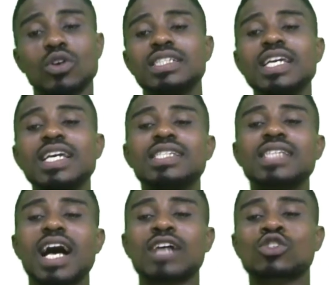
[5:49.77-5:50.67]

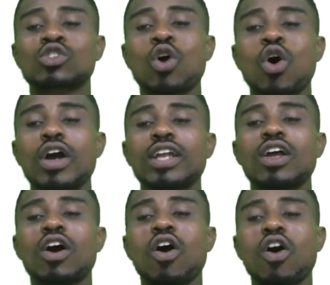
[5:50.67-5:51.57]
These are
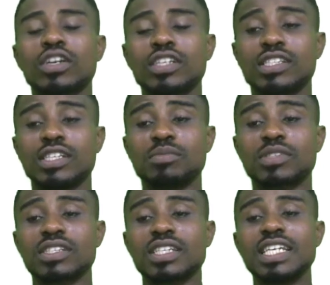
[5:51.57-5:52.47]
soil
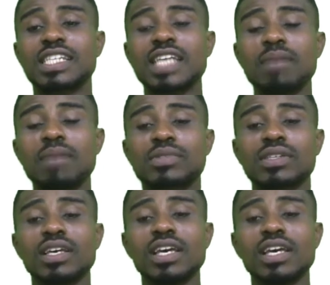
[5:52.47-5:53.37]
organisms, except
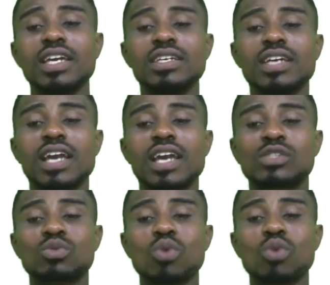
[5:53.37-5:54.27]
A,
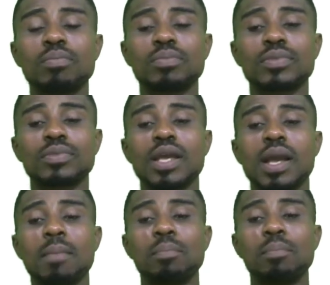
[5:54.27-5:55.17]
earthworm,
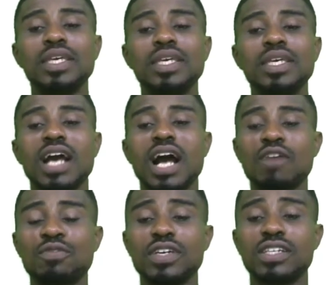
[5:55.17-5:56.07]
B,
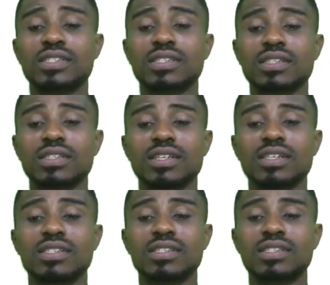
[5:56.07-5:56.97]
aphids,
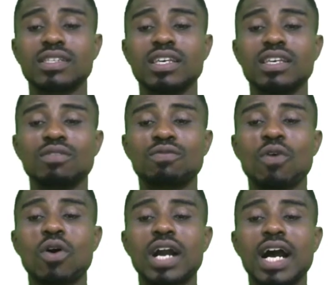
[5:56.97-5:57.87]
C,
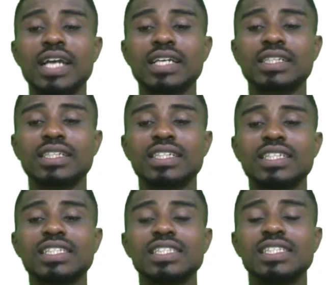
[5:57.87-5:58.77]
fungi,
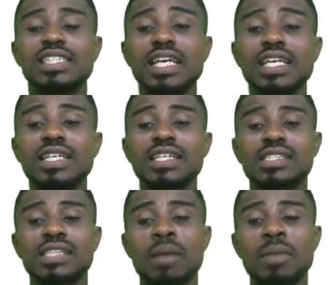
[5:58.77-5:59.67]
D,
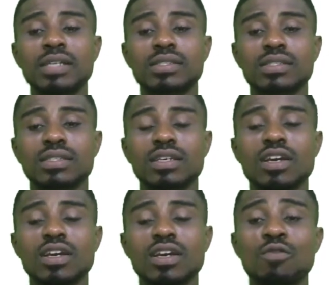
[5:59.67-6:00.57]
termites.
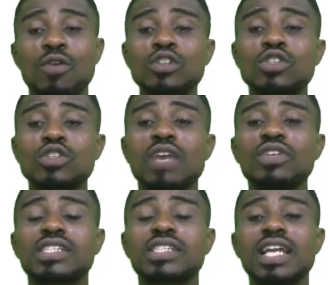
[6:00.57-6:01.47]
For us to
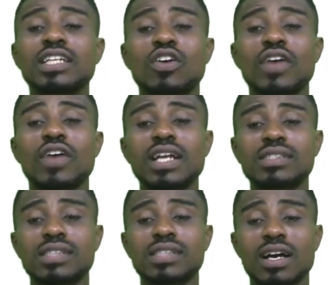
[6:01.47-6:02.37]
carefully select the correct
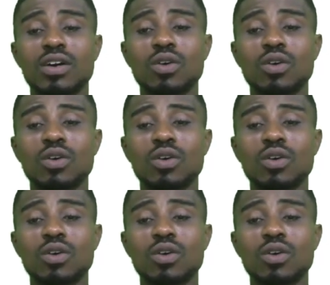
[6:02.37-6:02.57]
answer,